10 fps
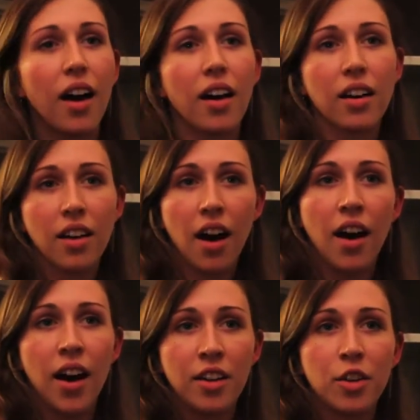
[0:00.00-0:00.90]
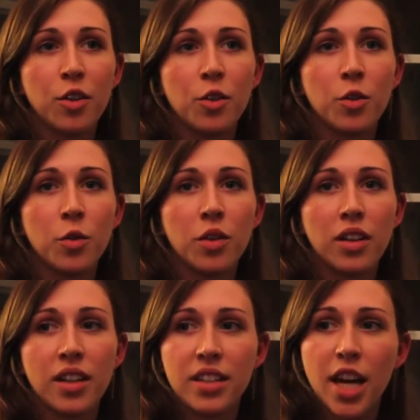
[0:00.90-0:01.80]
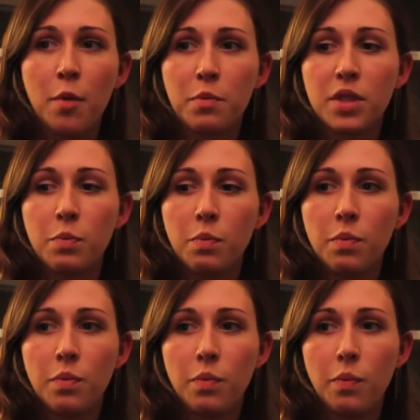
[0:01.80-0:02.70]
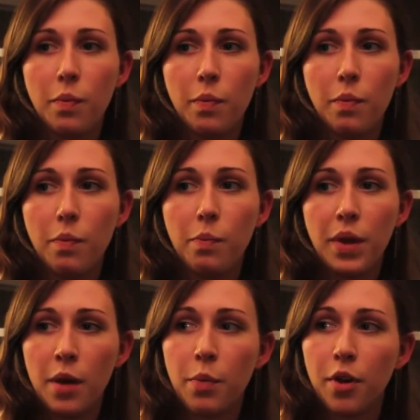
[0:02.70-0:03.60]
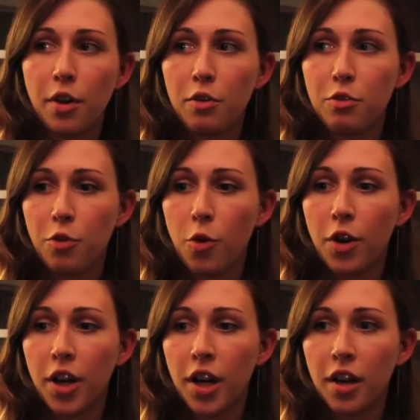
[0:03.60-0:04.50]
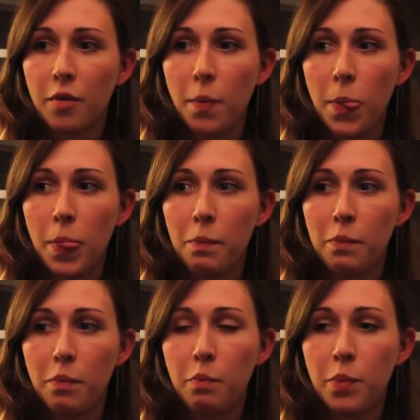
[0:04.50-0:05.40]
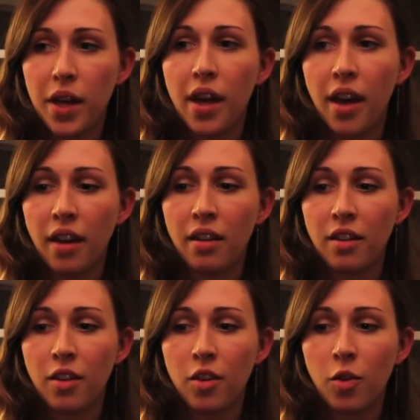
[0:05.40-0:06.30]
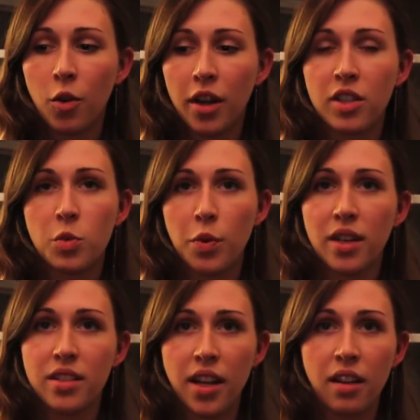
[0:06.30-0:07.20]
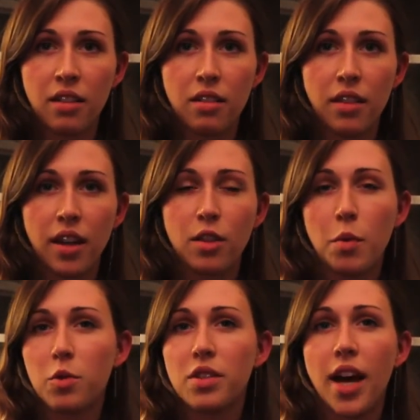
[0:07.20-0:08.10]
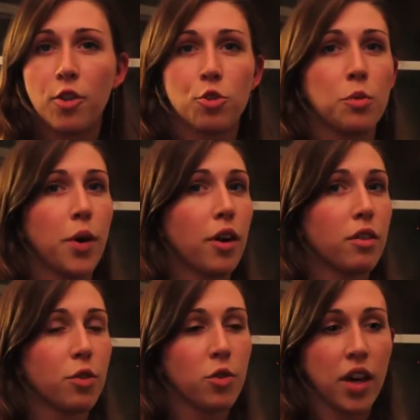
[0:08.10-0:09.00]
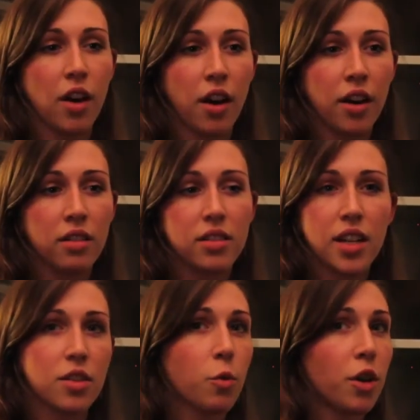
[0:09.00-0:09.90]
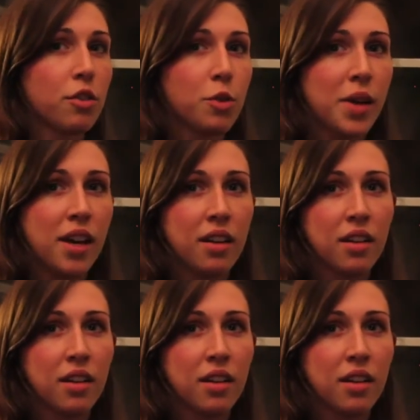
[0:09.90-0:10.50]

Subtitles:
God who condemns people for being or expressing, like, the most natural part of who they are doesn't work for me.